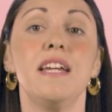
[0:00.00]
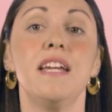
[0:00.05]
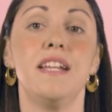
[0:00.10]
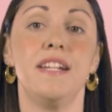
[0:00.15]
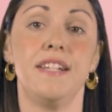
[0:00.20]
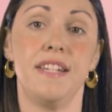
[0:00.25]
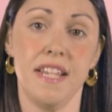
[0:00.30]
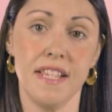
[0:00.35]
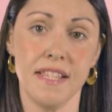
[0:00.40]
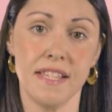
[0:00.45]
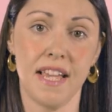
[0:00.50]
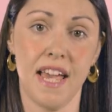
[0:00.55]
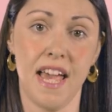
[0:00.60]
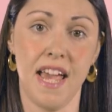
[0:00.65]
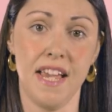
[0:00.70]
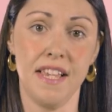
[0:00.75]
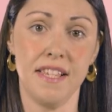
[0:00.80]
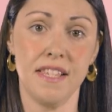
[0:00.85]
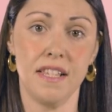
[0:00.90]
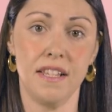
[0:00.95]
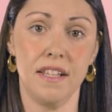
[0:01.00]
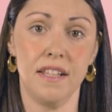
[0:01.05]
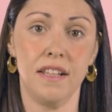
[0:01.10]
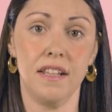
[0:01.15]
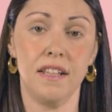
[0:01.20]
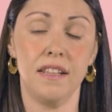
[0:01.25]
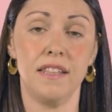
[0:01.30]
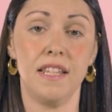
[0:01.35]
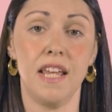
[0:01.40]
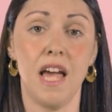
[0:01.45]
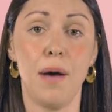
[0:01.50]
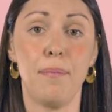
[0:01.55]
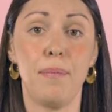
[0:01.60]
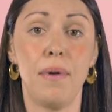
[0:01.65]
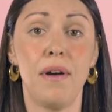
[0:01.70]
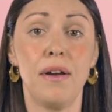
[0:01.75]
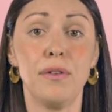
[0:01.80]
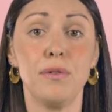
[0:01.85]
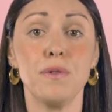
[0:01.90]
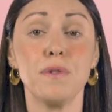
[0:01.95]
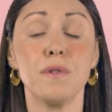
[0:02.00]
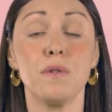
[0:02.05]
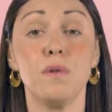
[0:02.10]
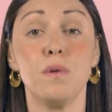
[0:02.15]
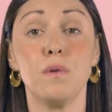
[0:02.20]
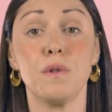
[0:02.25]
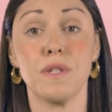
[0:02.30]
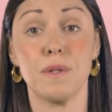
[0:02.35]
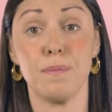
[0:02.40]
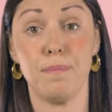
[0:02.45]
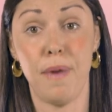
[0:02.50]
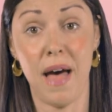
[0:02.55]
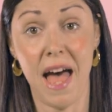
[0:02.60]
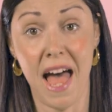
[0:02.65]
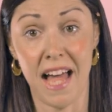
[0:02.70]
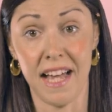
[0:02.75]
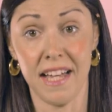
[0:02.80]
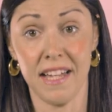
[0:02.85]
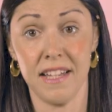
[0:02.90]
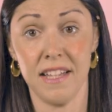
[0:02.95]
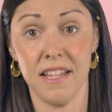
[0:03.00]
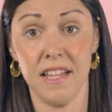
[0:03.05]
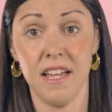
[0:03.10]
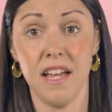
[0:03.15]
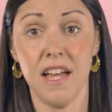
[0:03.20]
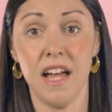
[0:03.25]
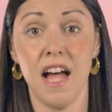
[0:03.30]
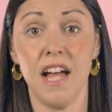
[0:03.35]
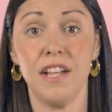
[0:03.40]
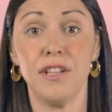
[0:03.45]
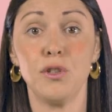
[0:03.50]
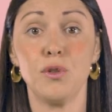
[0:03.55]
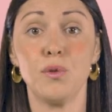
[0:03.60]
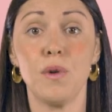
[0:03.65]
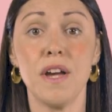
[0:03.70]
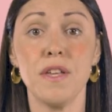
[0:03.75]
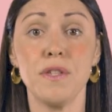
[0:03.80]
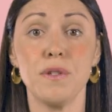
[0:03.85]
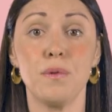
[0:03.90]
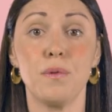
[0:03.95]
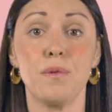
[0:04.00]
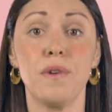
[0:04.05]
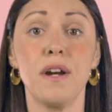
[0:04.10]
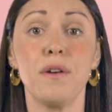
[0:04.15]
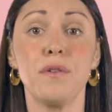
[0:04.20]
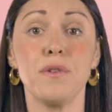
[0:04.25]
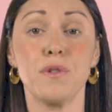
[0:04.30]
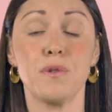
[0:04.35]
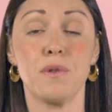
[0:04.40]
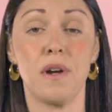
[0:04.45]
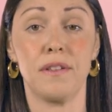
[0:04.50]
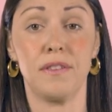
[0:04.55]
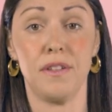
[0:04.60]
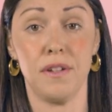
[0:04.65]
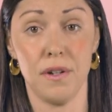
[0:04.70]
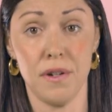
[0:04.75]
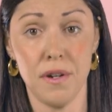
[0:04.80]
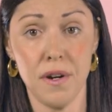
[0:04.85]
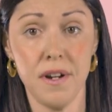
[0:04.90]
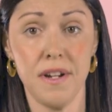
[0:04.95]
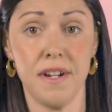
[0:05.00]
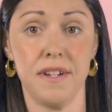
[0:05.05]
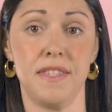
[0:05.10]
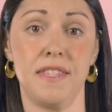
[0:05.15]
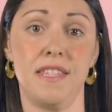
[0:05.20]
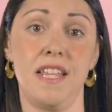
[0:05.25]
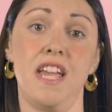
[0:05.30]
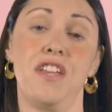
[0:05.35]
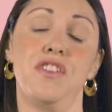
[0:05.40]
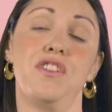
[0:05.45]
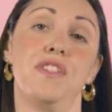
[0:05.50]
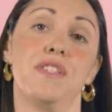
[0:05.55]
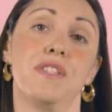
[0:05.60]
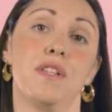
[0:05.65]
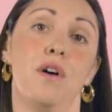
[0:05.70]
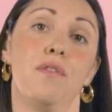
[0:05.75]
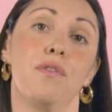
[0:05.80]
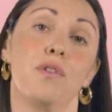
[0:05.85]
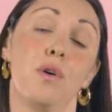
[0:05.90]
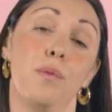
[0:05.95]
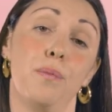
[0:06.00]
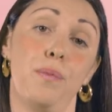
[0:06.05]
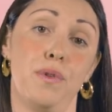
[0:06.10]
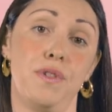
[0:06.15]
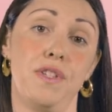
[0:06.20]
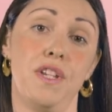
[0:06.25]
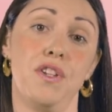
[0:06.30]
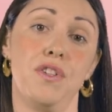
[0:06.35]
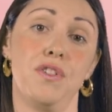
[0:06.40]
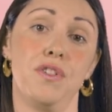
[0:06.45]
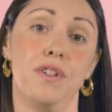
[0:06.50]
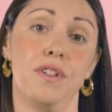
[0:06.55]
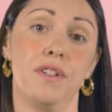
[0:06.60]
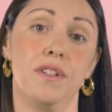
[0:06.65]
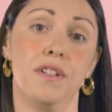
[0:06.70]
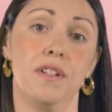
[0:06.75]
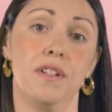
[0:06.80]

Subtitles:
In this case, the apparatus looks back and tries to reconstruct the earlier stages of composition.